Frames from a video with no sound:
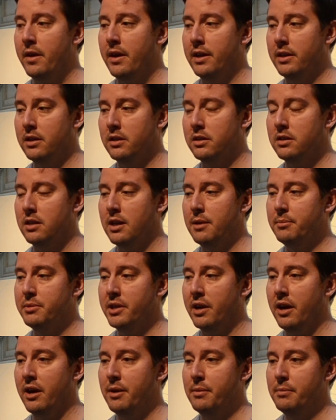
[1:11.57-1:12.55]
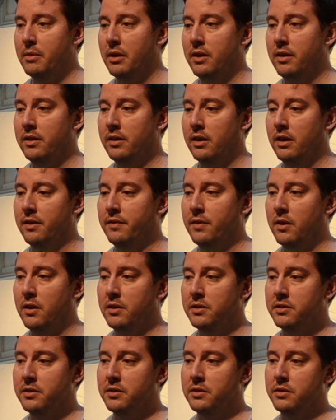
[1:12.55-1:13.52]
At the same time, I, have
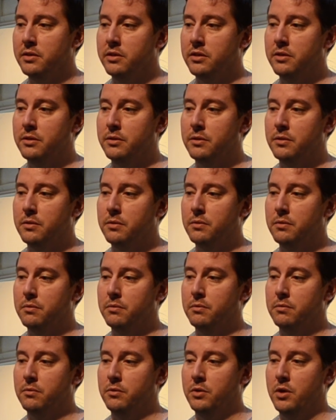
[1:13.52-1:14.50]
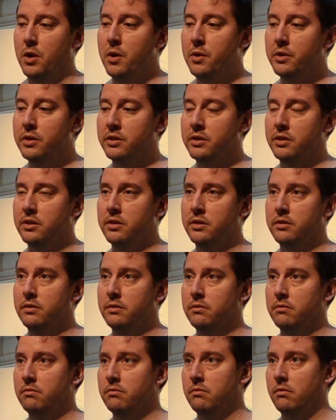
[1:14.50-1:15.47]
also noticed
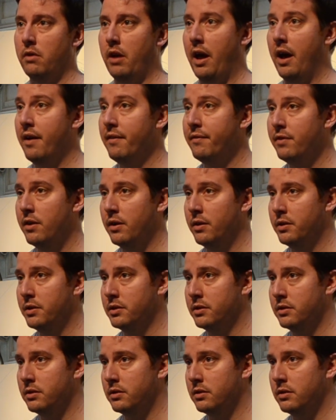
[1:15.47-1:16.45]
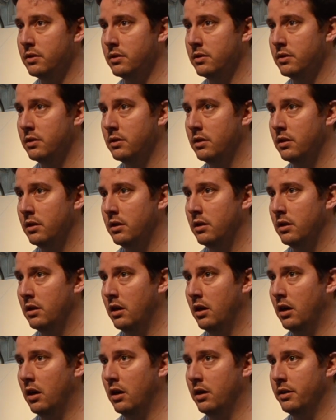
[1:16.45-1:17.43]
and have noticed
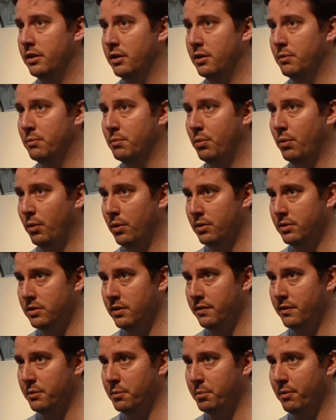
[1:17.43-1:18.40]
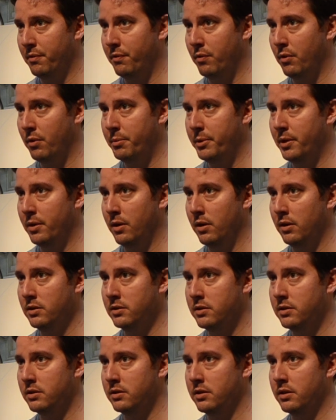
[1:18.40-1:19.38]
uh, the importance of the performing
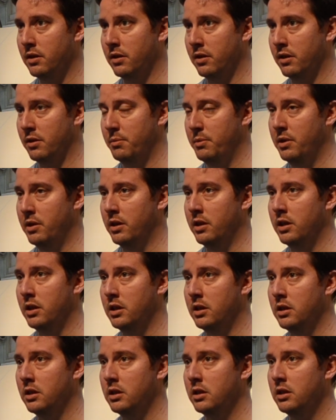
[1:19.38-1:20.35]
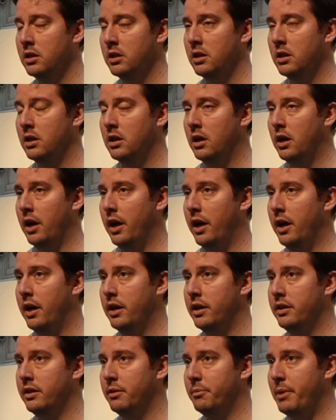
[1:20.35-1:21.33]
arts in our community.
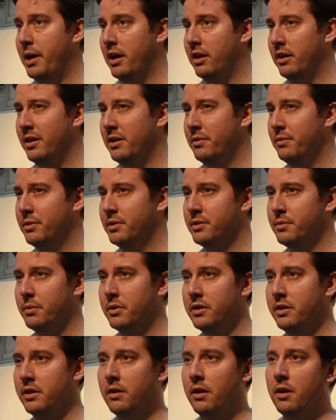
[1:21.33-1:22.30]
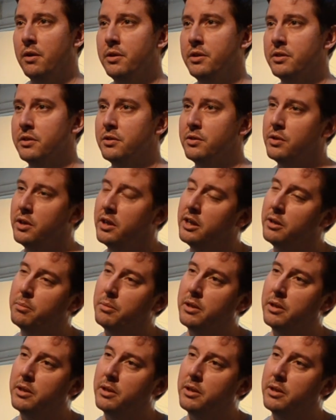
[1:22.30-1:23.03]
And the ballet was one that always intrigued